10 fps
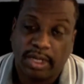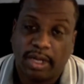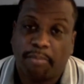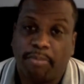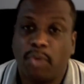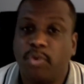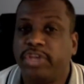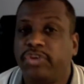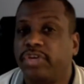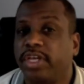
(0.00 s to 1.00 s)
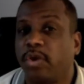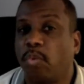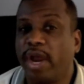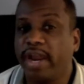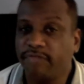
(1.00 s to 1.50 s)
But when you get
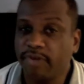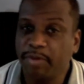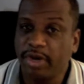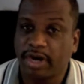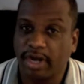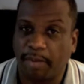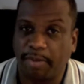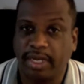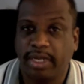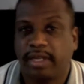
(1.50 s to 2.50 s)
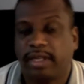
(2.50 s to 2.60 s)
away from your company,